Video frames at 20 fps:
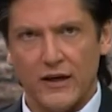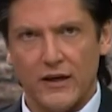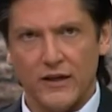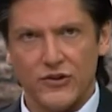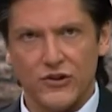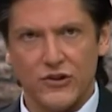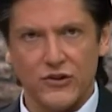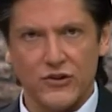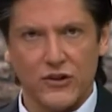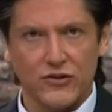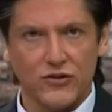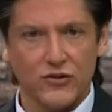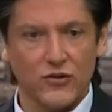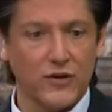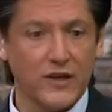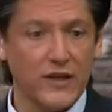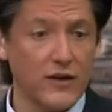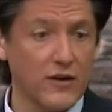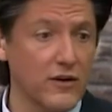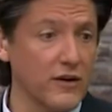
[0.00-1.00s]
She's also
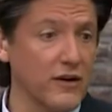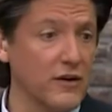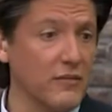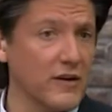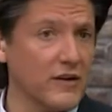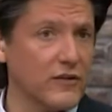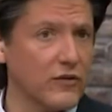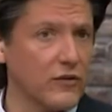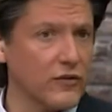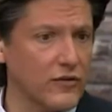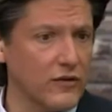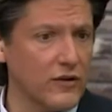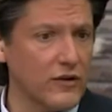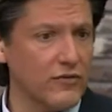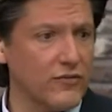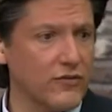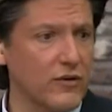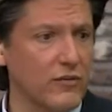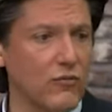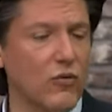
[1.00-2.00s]
here in Mexico City
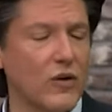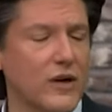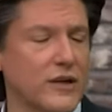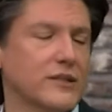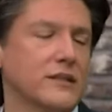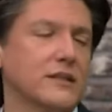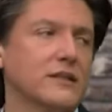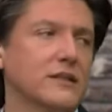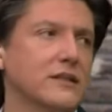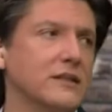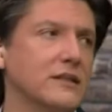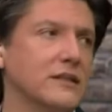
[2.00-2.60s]
from Washington,